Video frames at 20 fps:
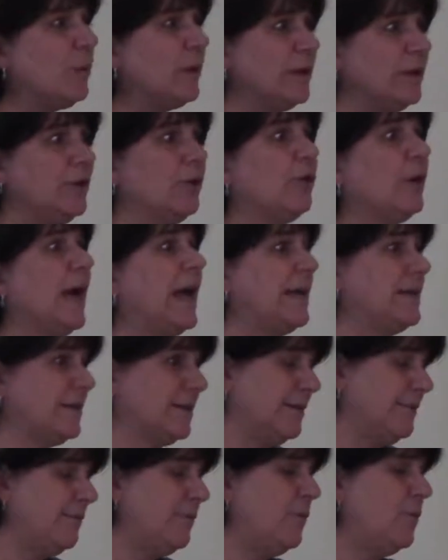what you're
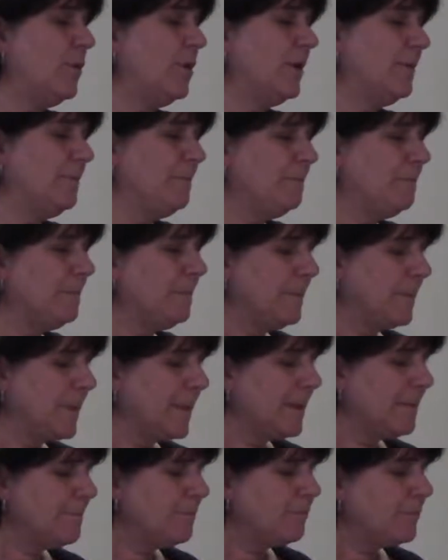asking for.
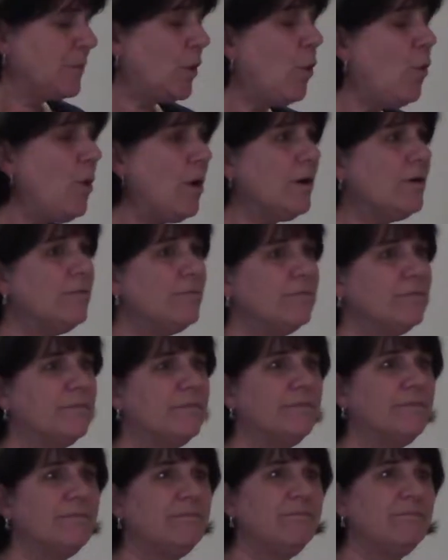Or
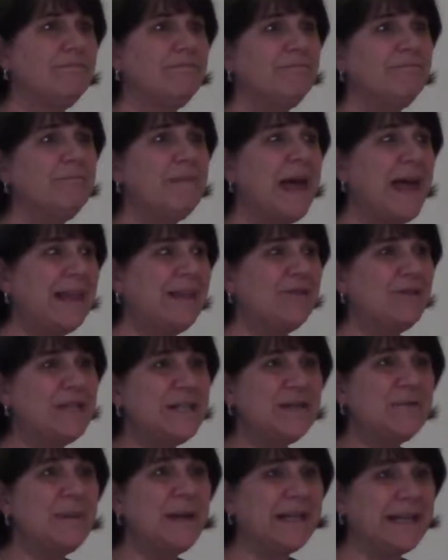
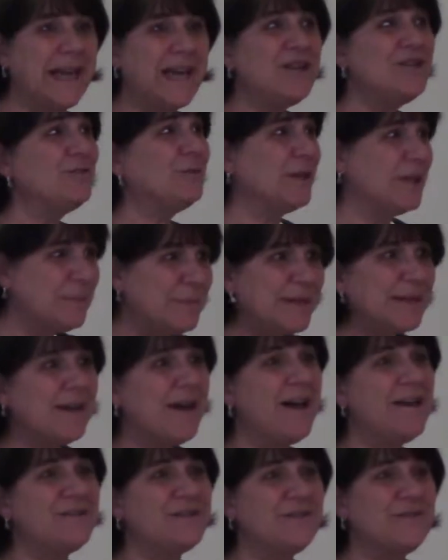allergies to medication could be the
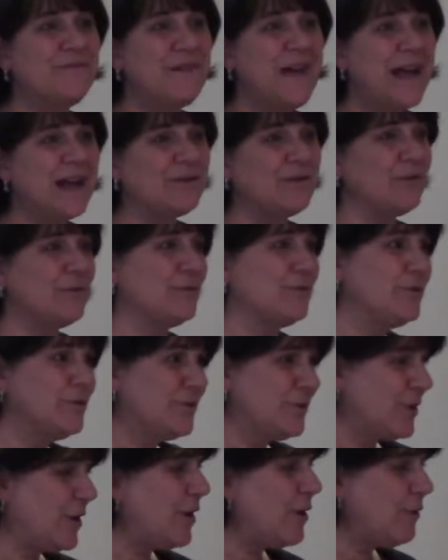causative factors,
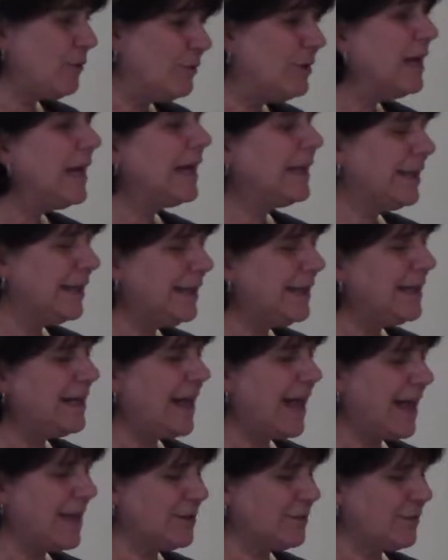so you need to
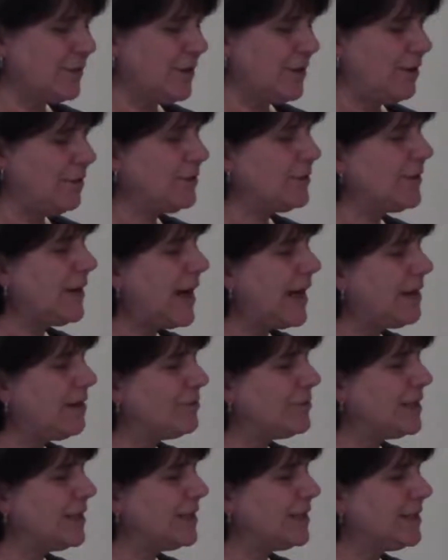ask for those. So
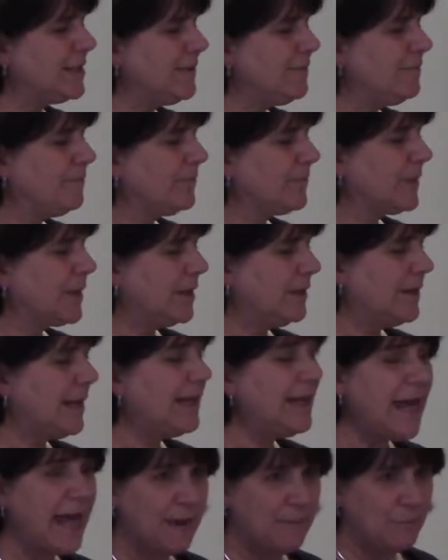allergies. And
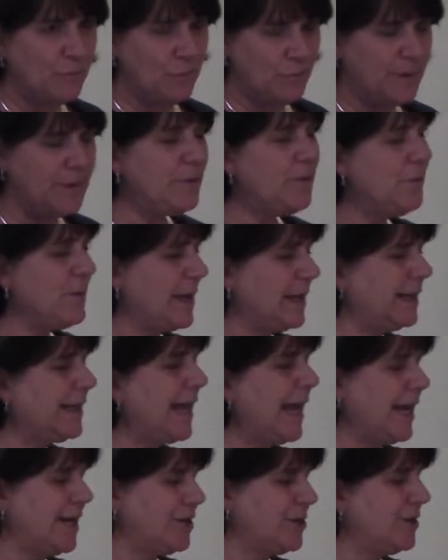then M will be your
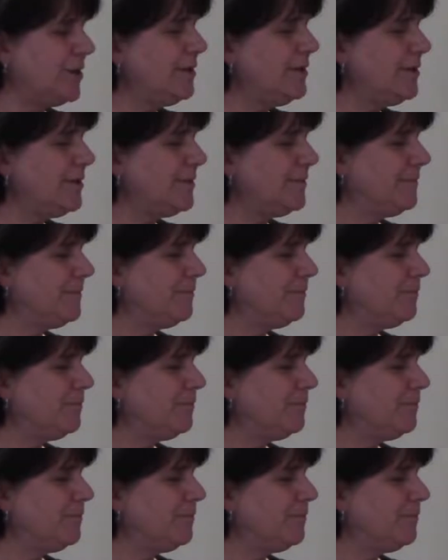medications.